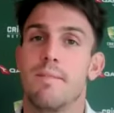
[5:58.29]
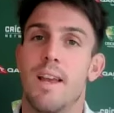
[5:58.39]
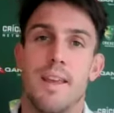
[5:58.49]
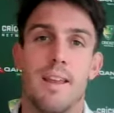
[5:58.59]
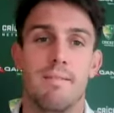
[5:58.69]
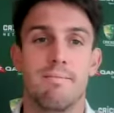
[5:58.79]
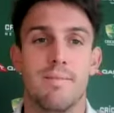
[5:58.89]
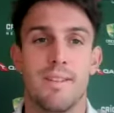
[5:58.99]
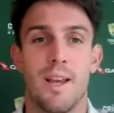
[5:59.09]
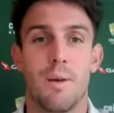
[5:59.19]
And
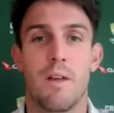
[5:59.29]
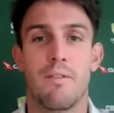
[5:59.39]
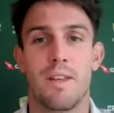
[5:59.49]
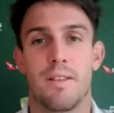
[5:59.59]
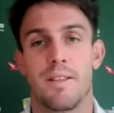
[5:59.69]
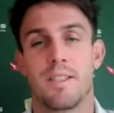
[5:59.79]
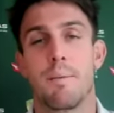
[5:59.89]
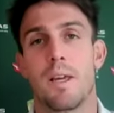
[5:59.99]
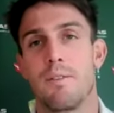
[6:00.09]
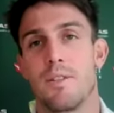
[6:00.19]
then you know, whenever the
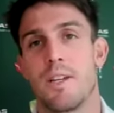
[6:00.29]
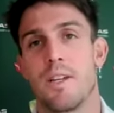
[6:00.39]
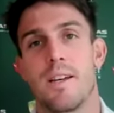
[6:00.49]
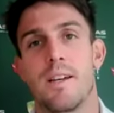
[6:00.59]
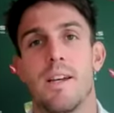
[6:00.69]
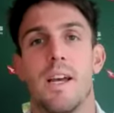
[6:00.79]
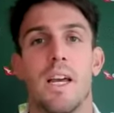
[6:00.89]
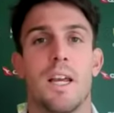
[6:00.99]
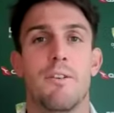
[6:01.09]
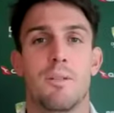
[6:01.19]
skipper gives you
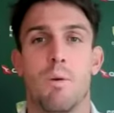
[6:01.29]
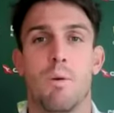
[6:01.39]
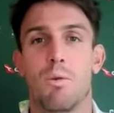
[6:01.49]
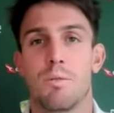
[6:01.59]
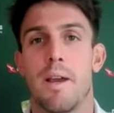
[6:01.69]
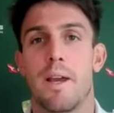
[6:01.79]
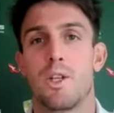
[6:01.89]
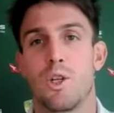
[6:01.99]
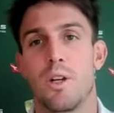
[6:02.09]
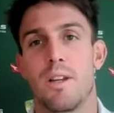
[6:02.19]
the ball, just making
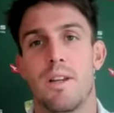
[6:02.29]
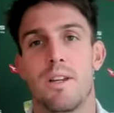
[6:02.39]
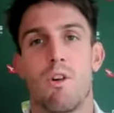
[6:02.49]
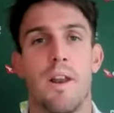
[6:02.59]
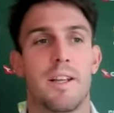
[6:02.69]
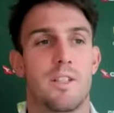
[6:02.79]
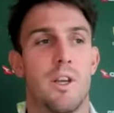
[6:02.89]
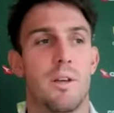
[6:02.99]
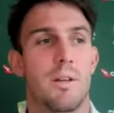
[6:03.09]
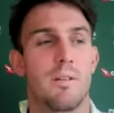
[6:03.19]
sure you try and
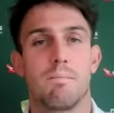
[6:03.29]
execute